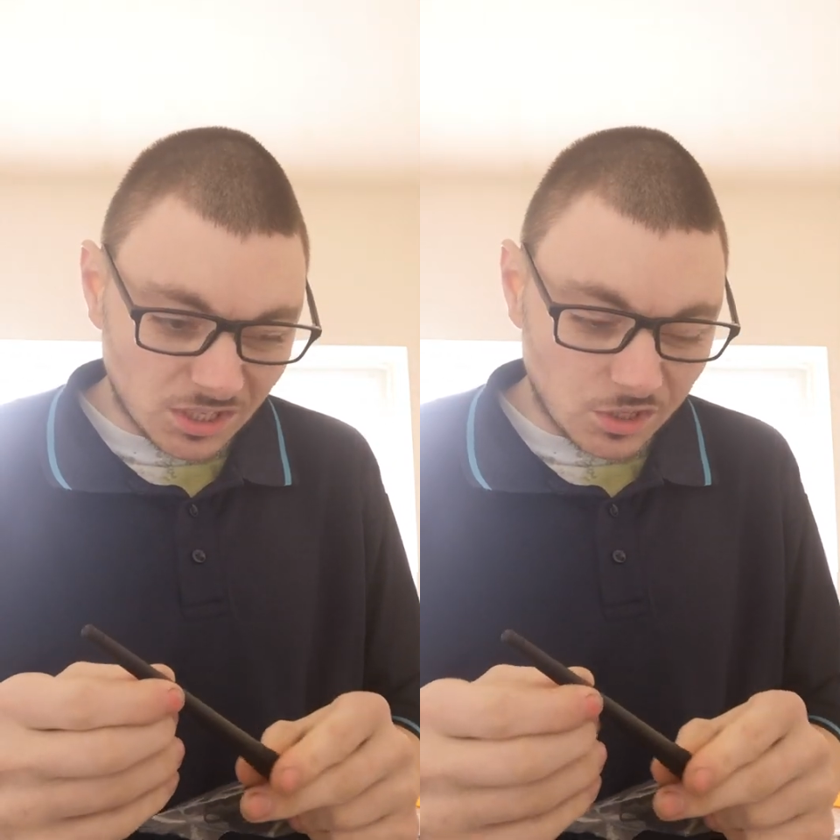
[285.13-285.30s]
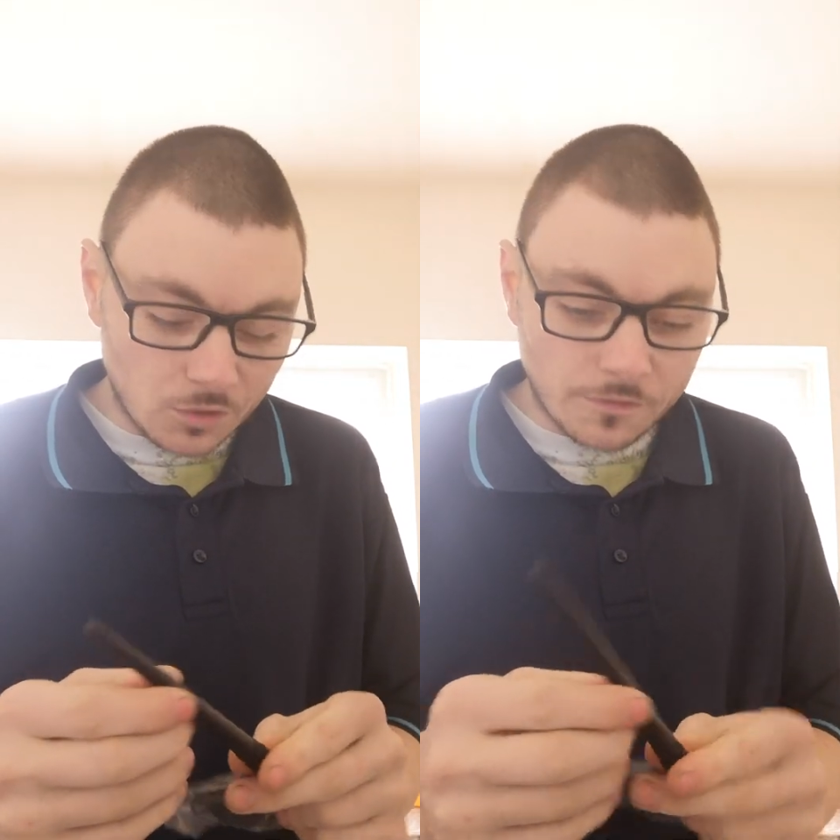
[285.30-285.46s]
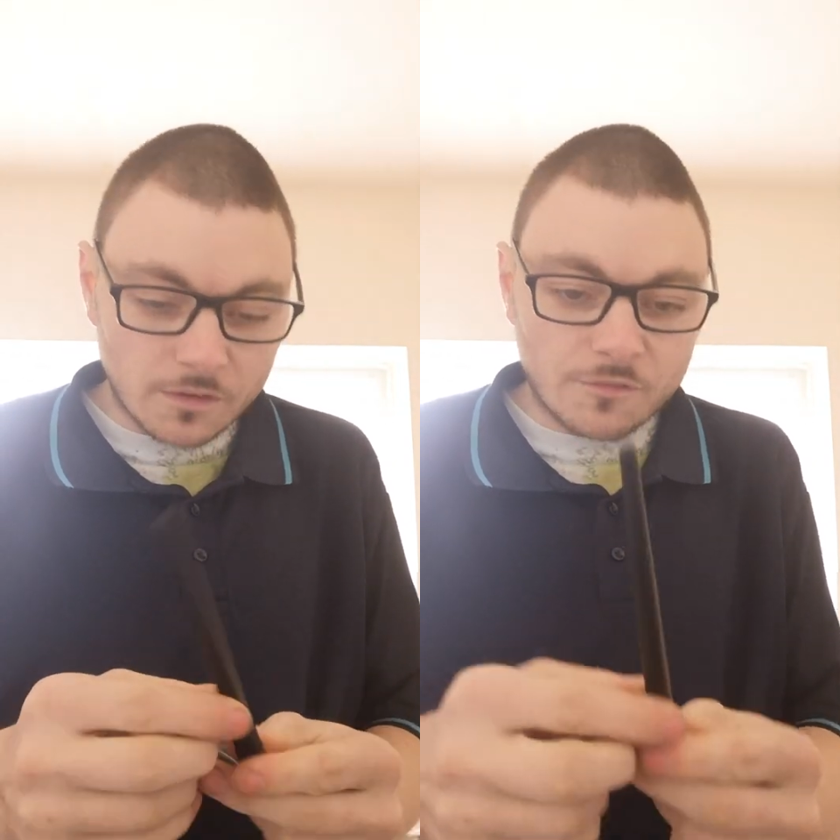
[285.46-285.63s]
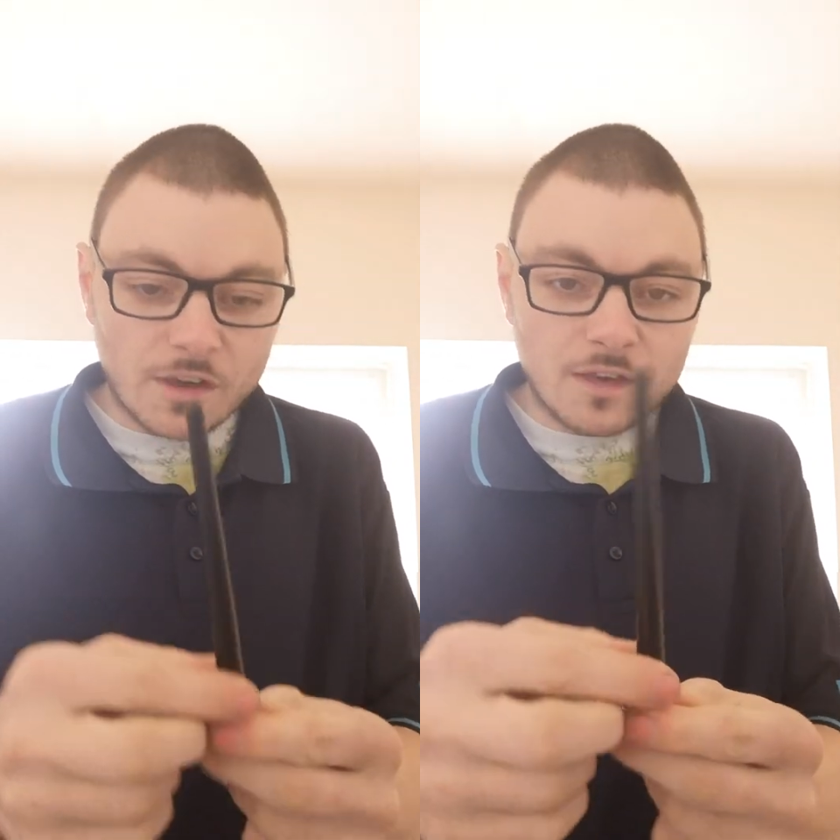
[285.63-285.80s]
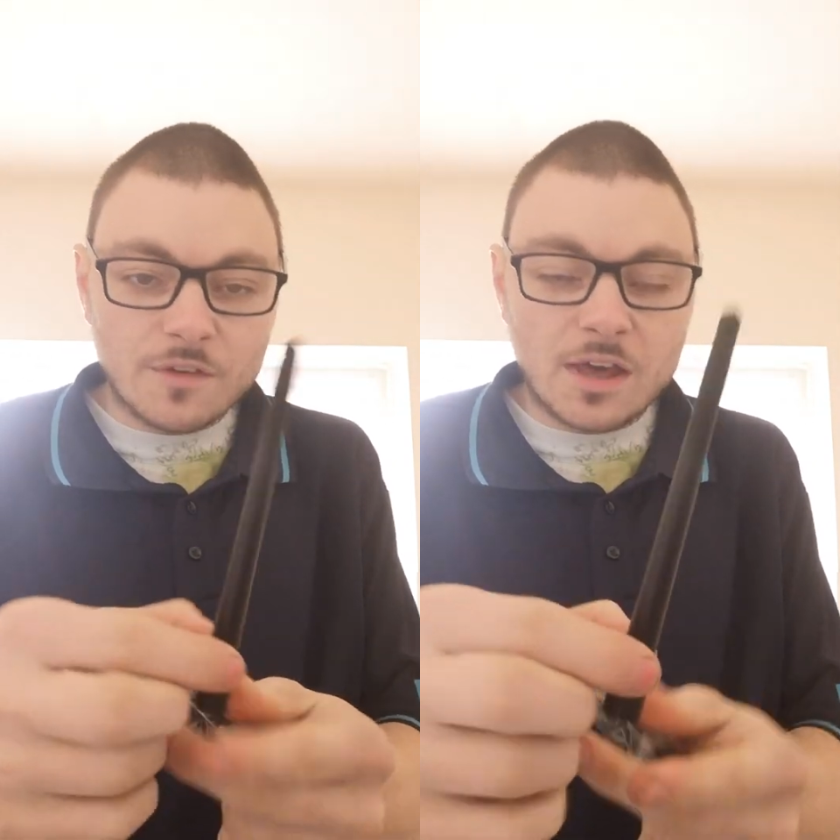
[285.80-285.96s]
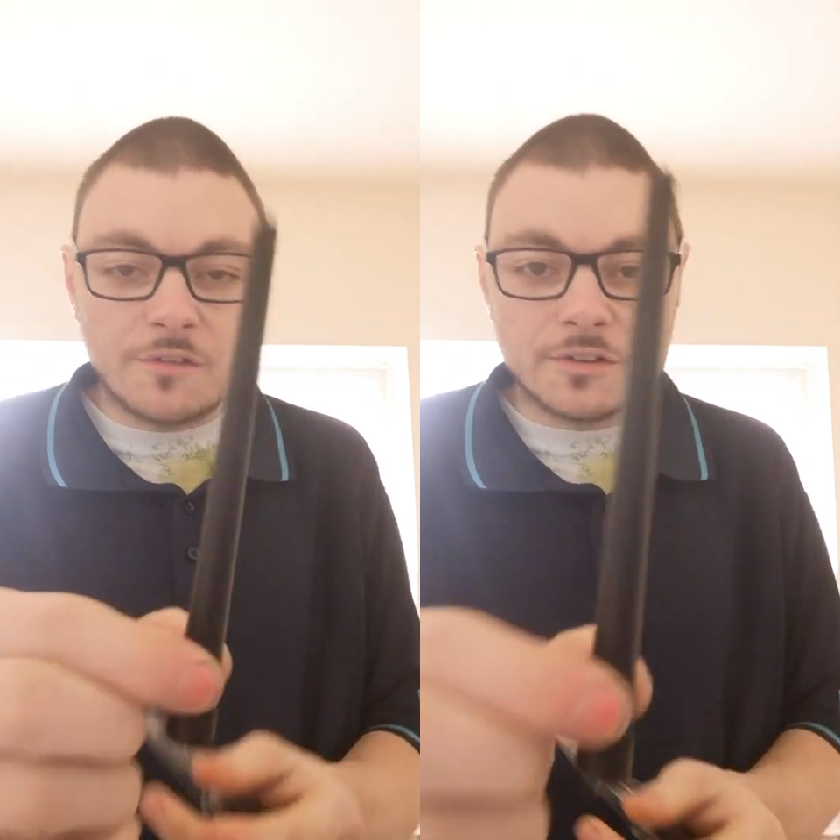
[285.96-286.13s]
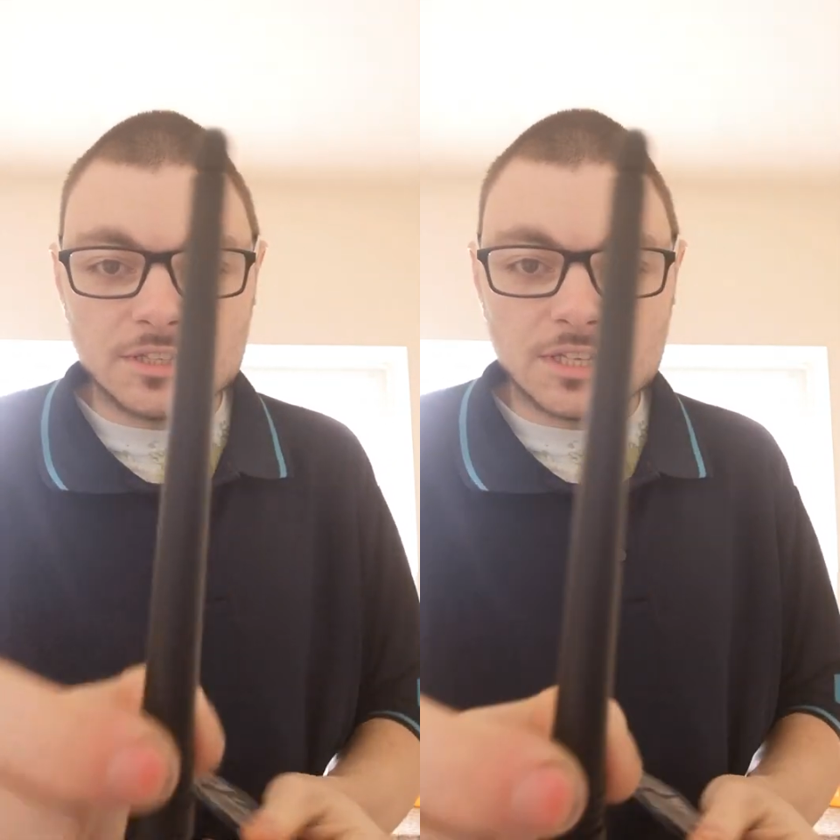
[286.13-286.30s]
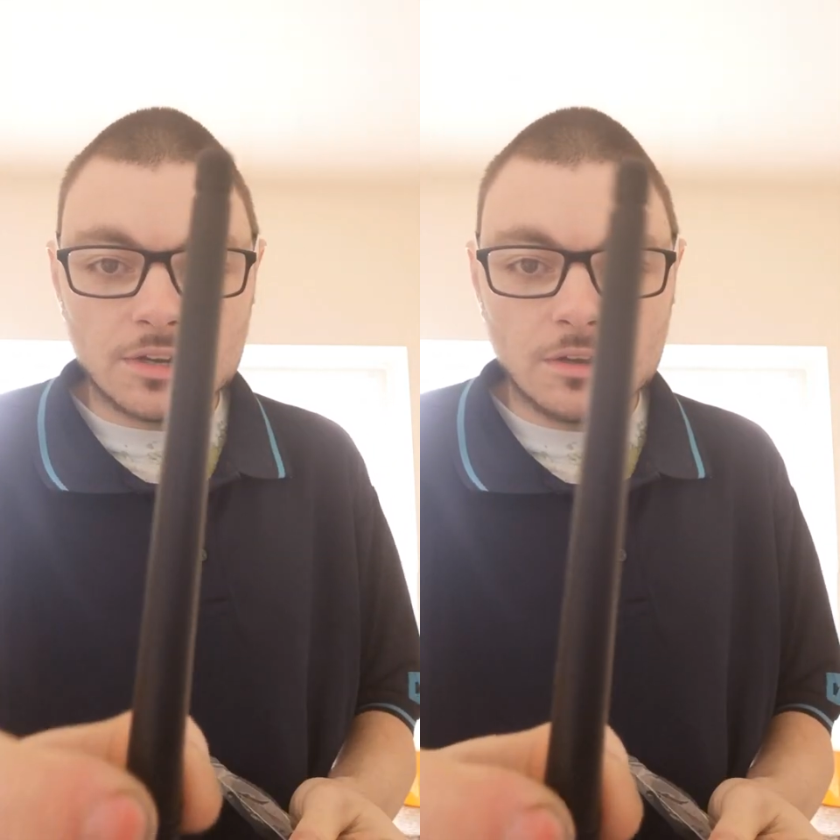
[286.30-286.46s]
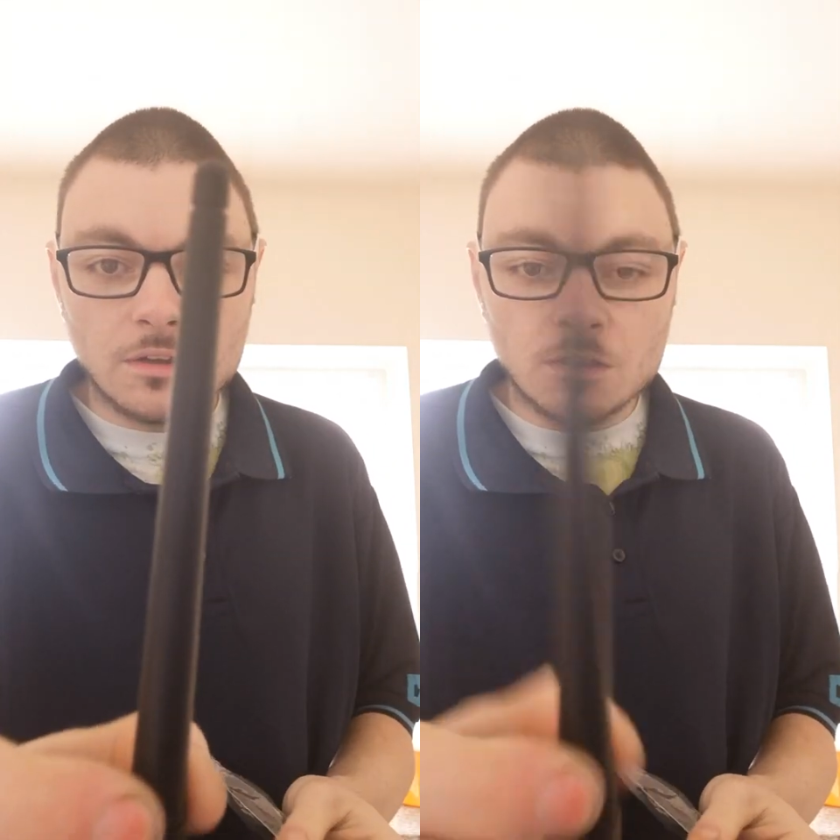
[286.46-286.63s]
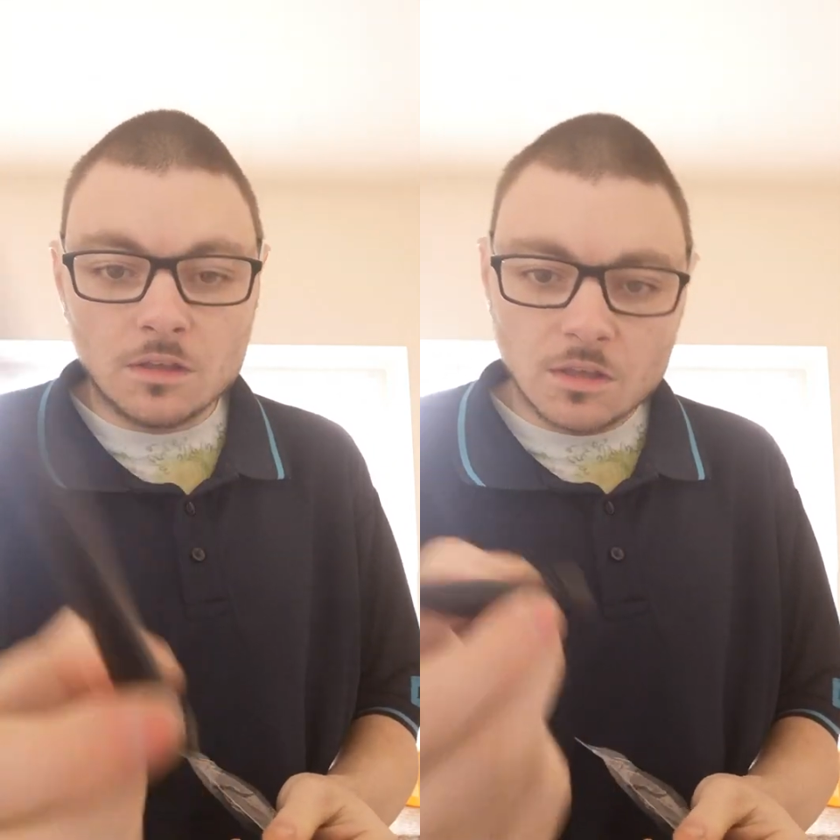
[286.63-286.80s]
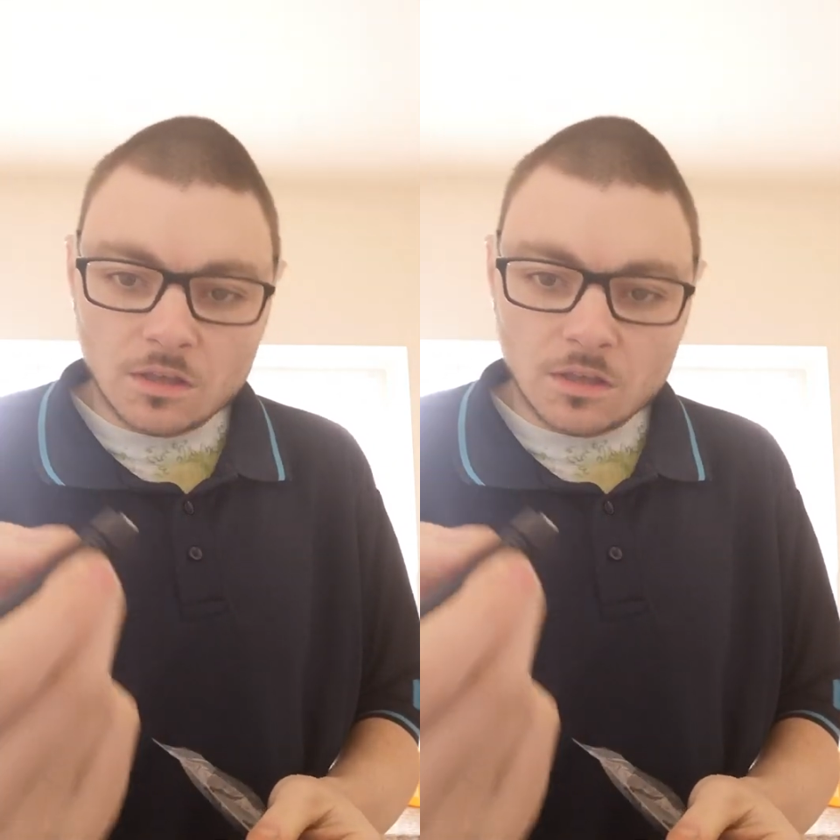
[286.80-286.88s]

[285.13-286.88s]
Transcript: UV-5R antenna.